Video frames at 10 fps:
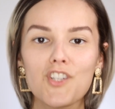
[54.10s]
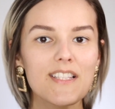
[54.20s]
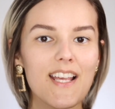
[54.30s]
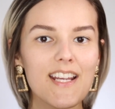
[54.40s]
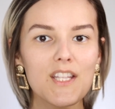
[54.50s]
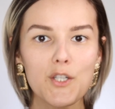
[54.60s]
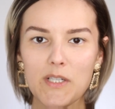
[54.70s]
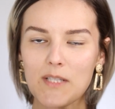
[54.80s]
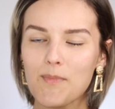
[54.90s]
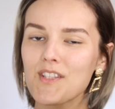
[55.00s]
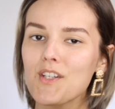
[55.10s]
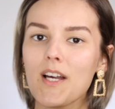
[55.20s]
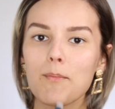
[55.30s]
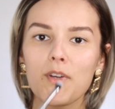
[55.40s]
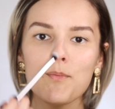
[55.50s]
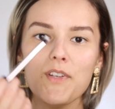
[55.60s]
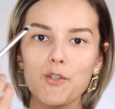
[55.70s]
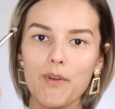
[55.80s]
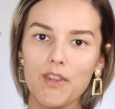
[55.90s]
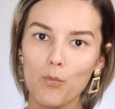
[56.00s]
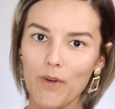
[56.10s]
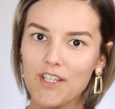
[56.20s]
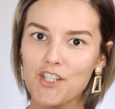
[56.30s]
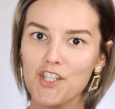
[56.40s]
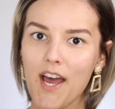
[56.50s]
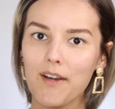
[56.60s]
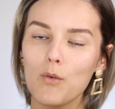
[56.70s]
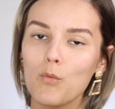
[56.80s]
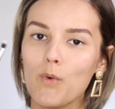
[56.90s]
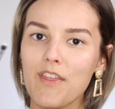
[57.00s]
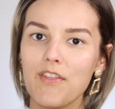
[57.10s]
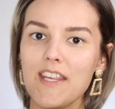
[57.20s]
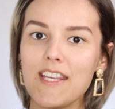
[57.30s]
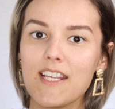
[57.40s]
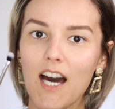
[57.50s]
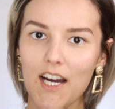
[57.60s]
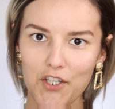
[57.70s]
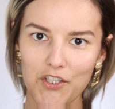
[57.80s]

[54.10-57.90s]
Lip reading: just like in the Christmas look, I'm gonna be doing the winged shadow with the cut